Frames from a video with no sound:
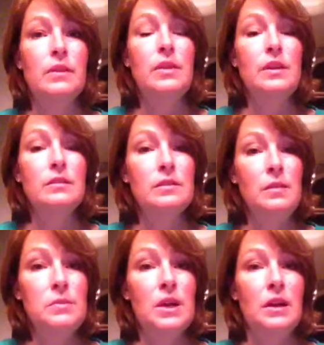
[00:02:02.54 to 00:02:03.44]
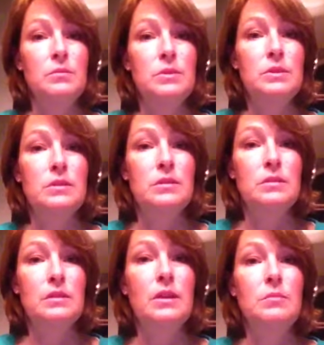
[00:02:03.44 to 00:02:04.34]
that sometimes
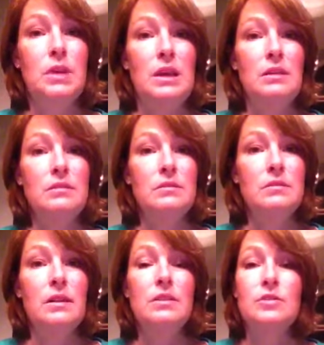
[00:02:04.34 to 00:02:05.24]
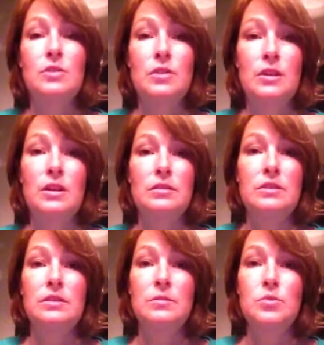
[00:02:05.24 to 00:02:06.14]
can mean a student needs
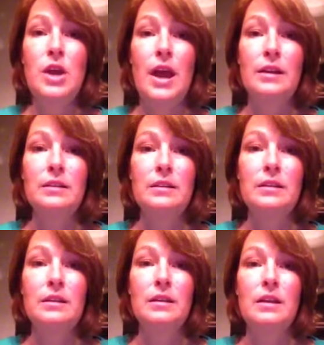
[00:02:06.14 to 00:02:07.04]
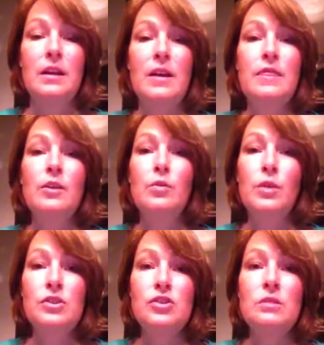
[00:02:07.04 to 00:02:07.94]
to subtract, the
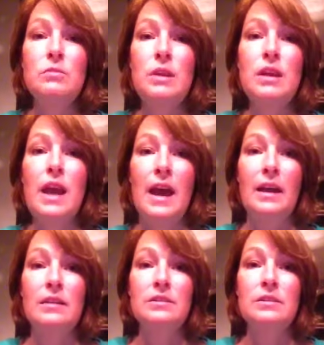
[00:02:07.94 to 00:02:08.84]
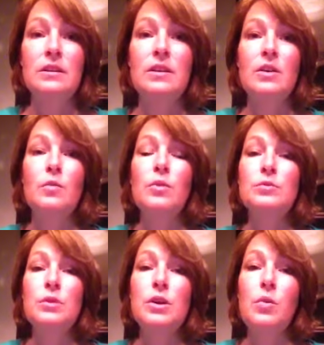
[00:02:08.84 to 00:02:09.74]
question being asked
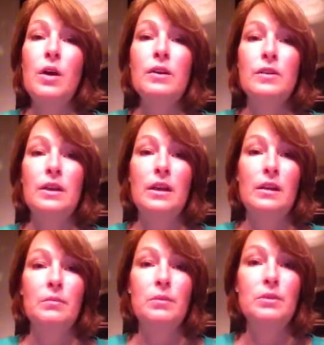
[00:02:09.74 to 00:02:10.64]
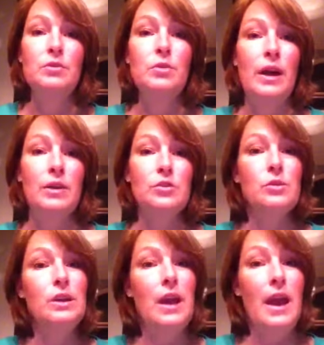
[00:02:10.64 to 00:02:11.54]
was requiring him to
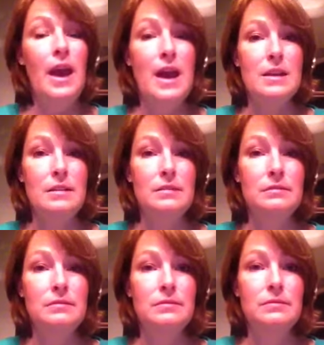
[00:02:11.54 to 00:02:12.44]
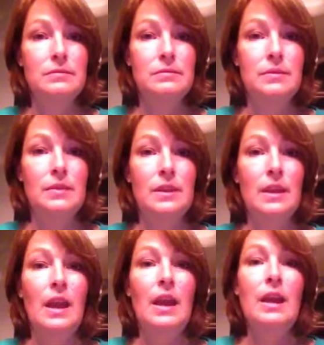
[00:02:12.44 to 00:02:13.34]
actually add.
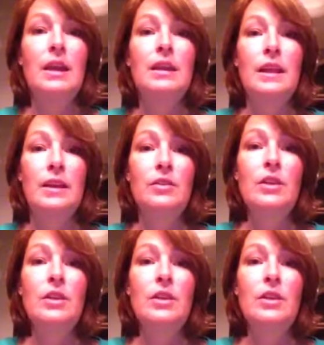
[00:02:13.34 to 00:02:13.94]
He later